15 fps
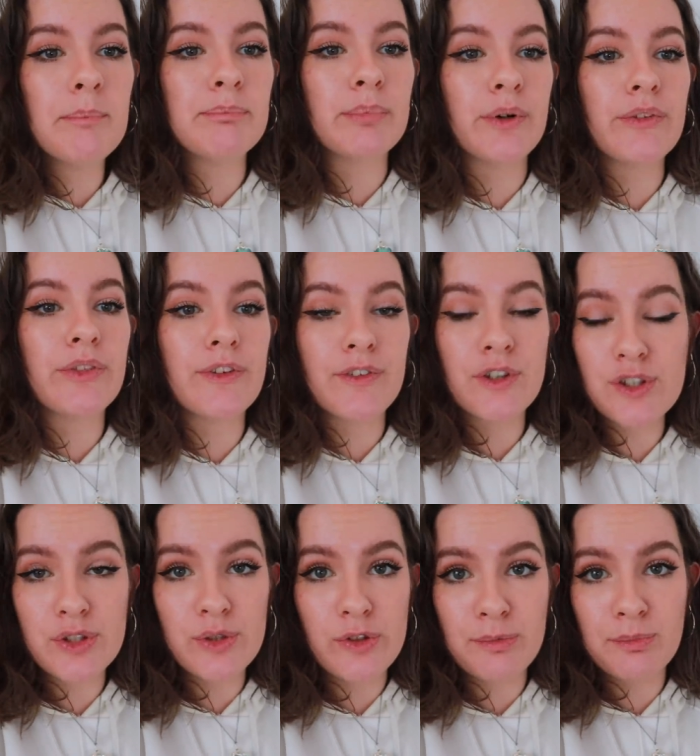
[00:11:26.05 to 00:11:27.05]
but the
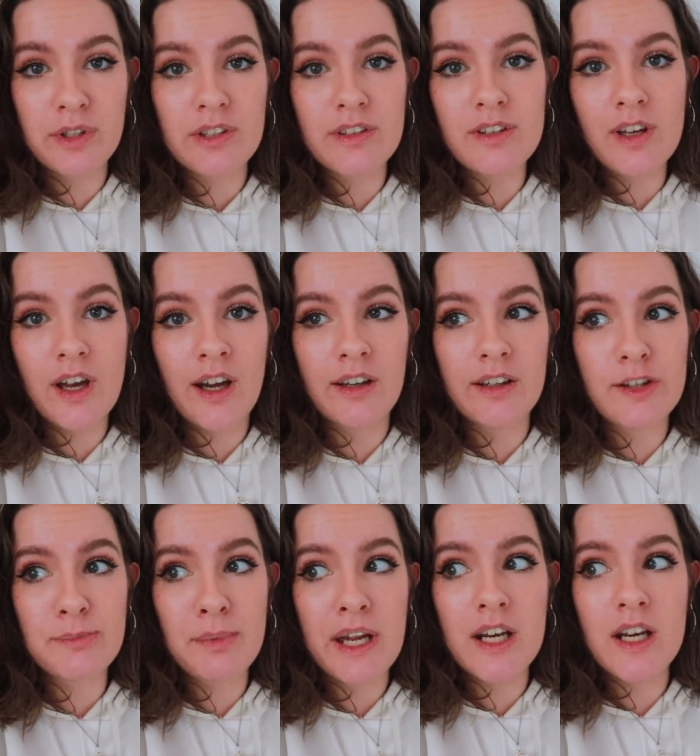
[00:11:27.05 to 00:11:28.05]
first two sprints I
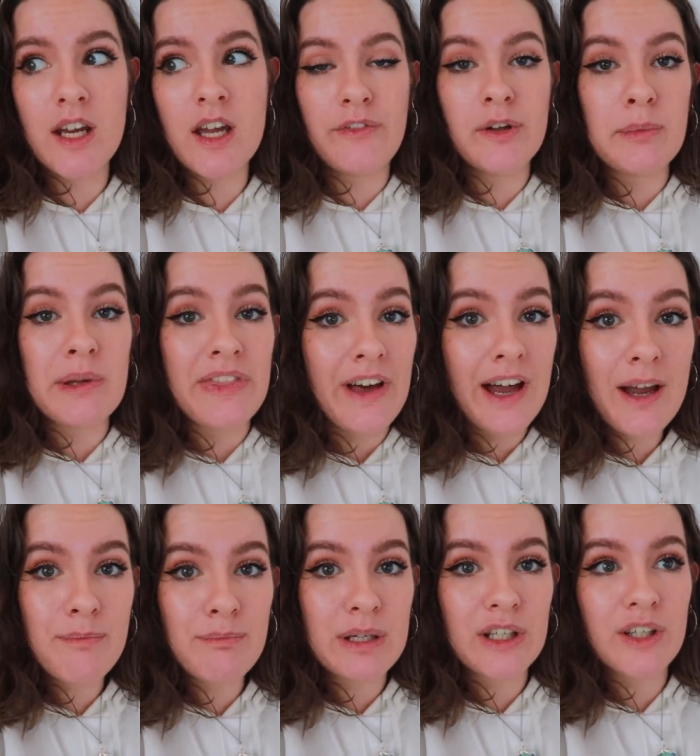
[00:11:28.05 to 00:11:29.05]
spent filming
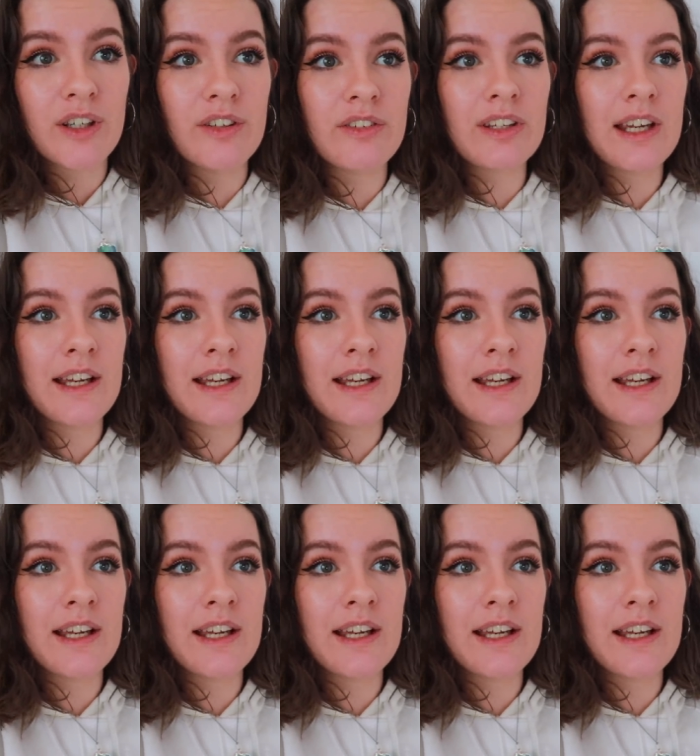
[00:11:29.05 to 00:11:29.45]
that because